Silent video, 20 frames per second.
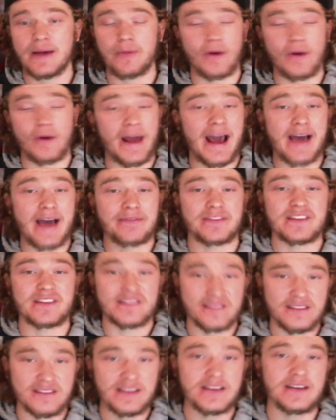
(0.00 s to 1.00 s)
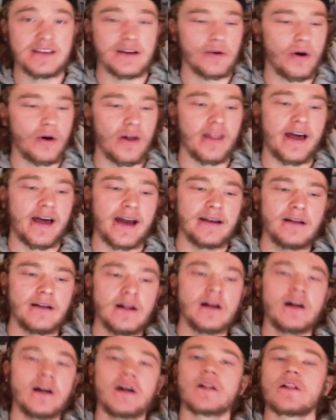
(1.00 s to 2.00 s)
would have to see and all that,
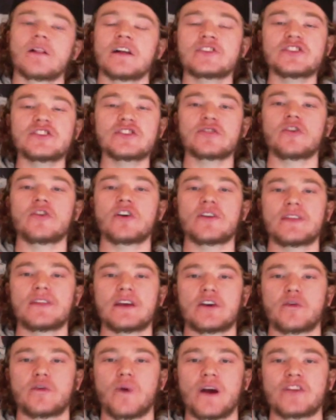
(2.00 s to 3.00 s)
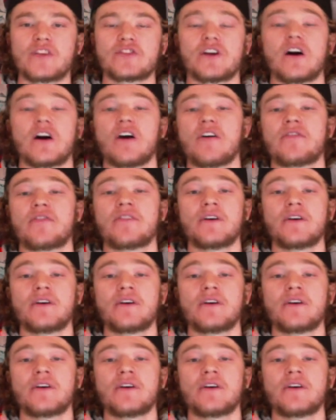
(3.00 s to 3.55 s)
let's just look at the equation of